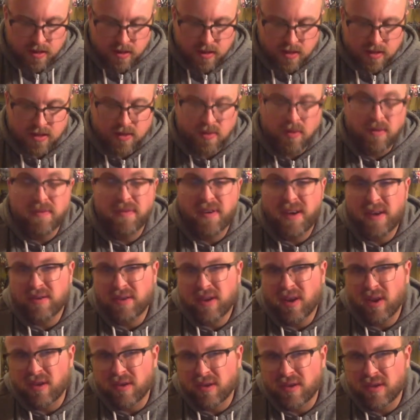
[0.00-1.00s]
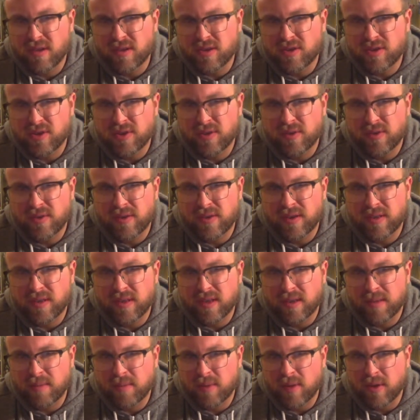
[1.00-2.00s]
So I found a lot of Centurions
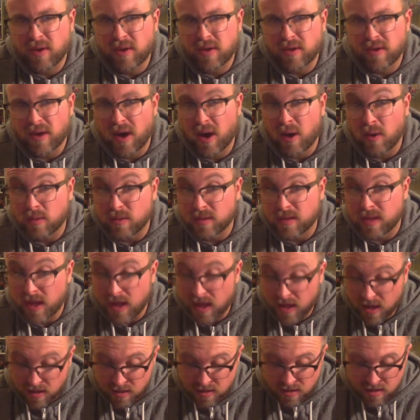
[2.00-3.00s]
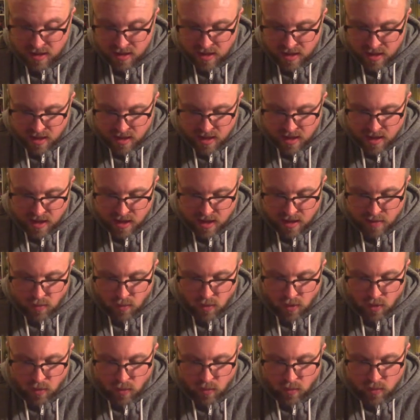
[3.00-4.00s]
at my old dear's. And
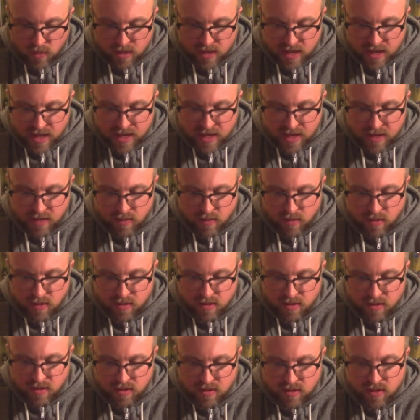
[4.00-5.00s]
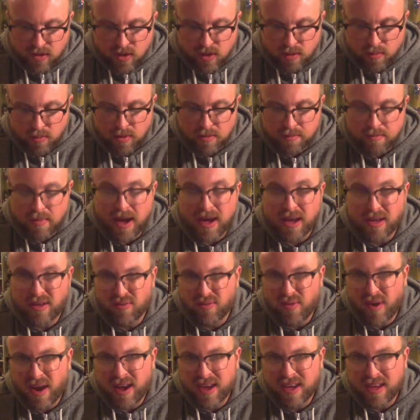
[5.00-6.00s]
what I needed was another couple of Max
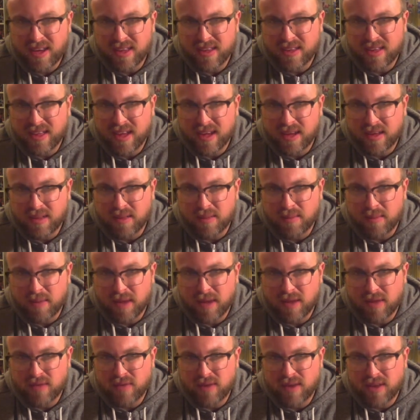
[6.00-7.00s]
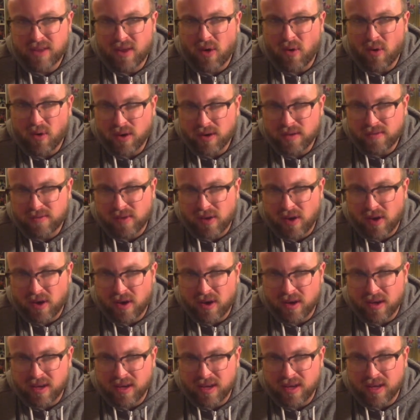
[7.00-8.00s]
Rays. Now, the Max Ray that I've
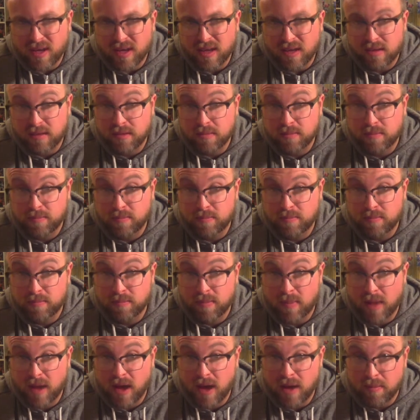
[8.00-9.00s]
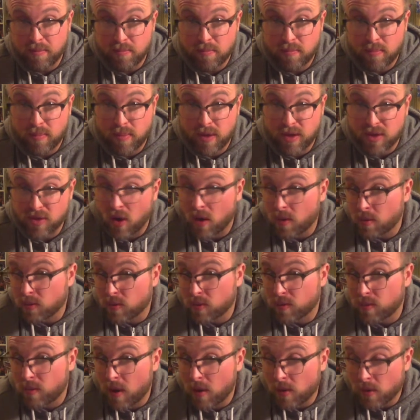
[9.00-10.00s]
got is his arms
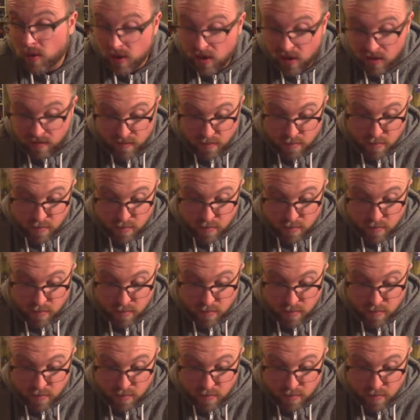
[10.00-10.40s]
were broken off.